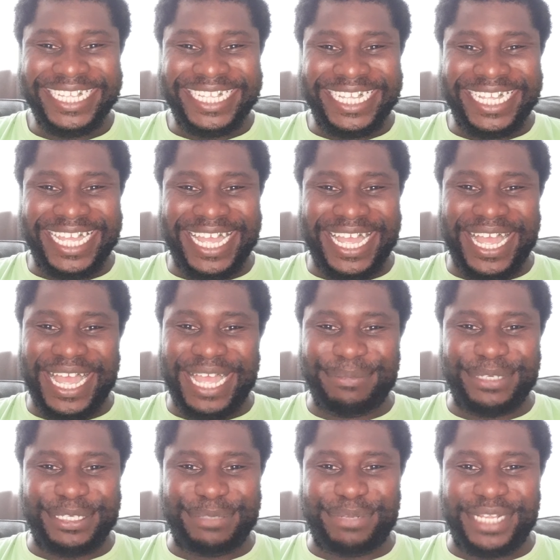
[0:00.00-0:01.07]
I'm
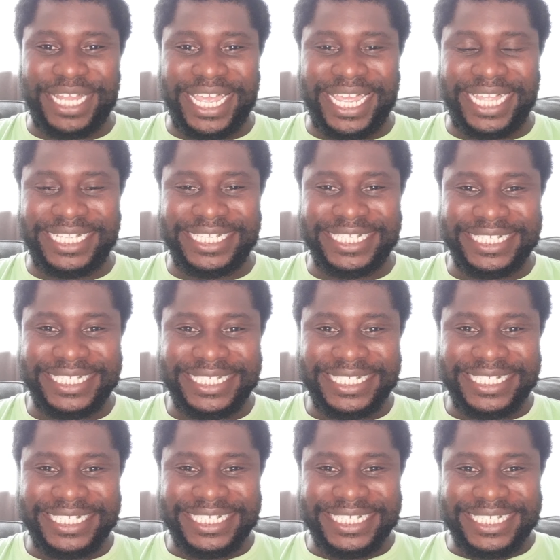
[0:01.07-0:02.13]
just playing.
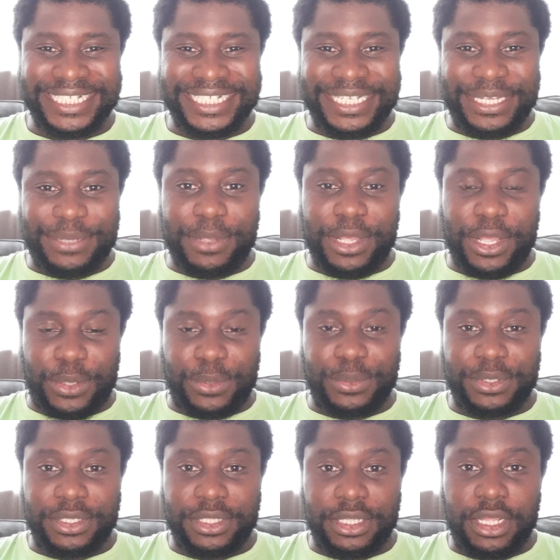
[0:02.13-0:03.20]
Well,
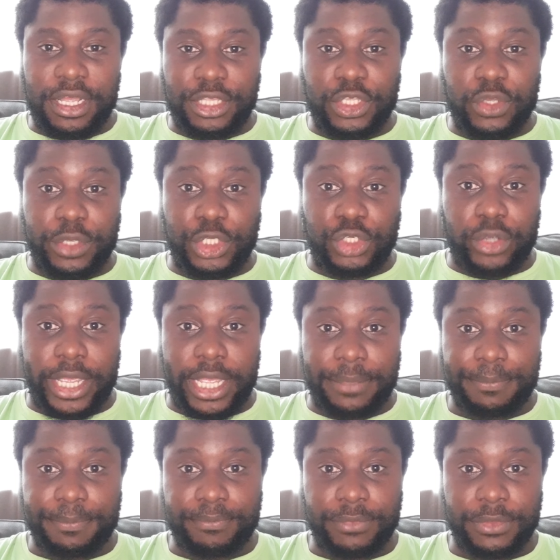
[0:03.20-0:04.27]
I do enjoy it,
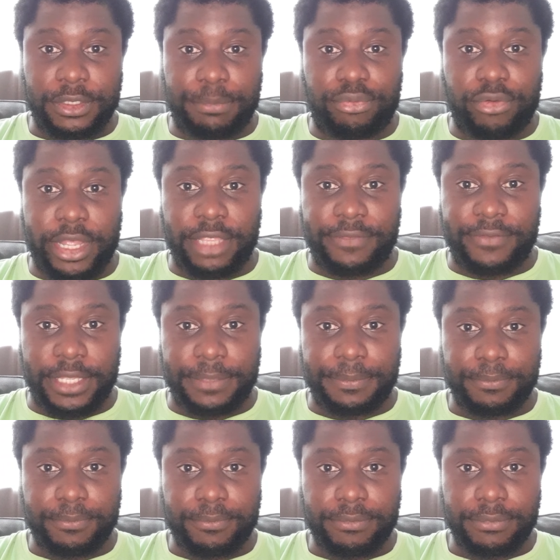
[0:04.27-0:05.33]
the pride of it.
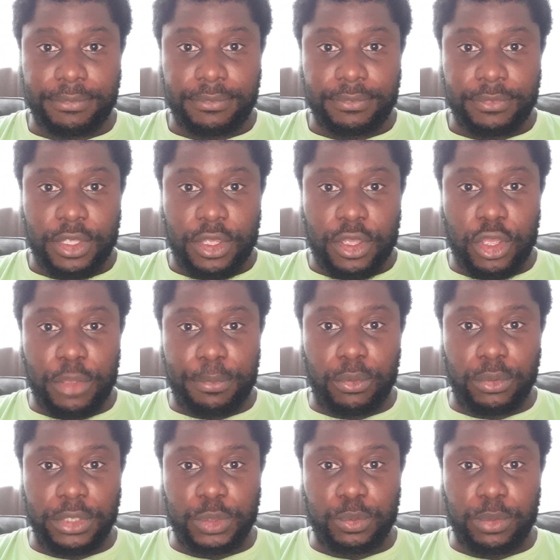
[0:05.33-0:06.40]
Hope
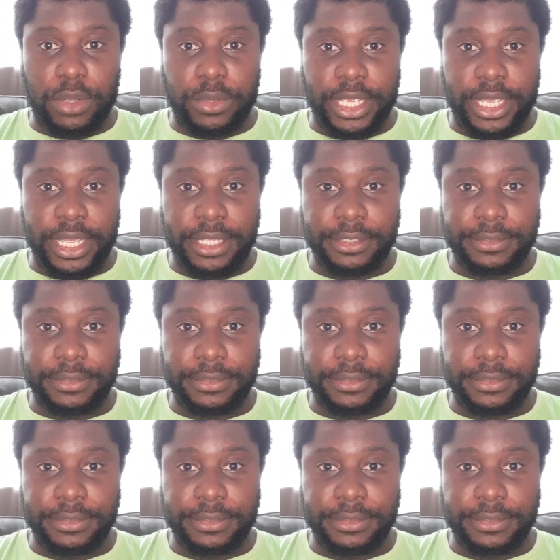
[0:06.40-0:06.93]
all is well. Yeah.